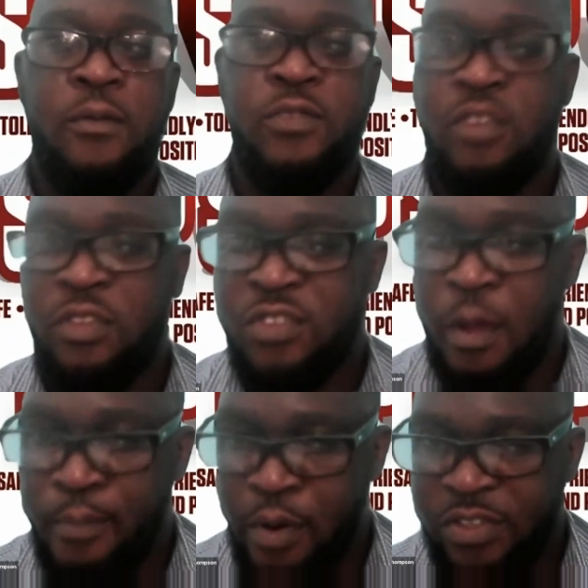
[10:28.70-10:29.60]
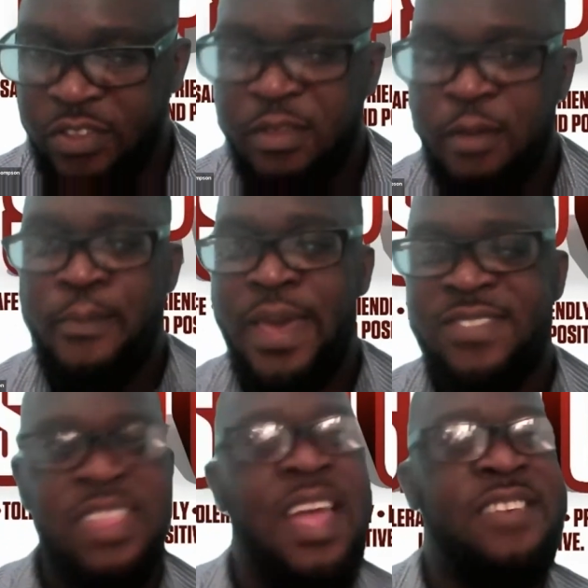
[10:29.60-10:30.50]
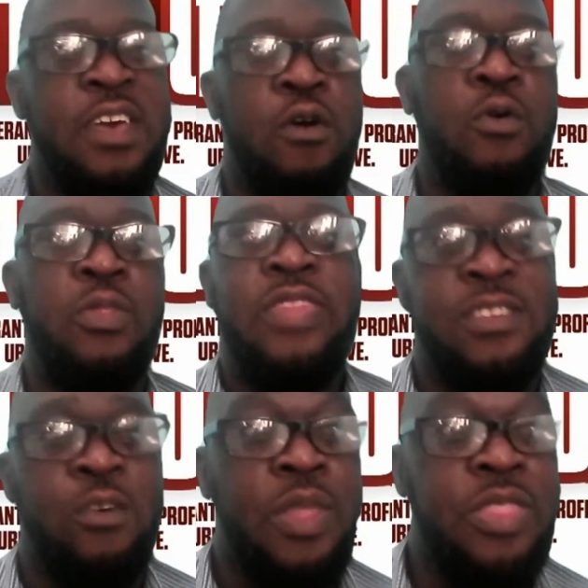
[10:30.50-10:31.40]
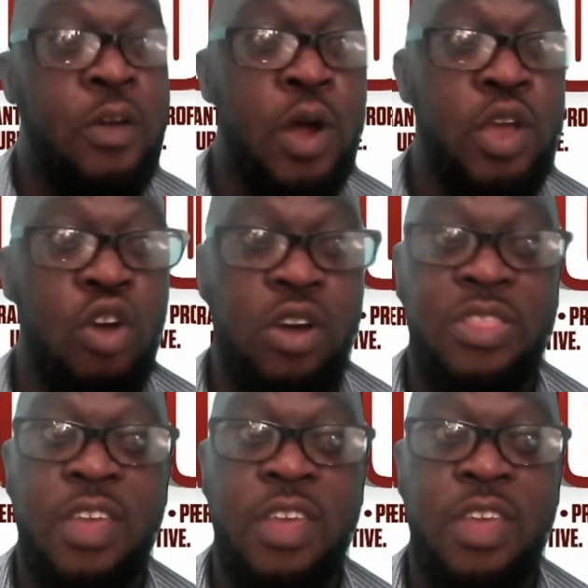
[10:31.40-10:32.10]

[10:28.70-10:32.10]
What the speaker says: Some persons may say when they were younger,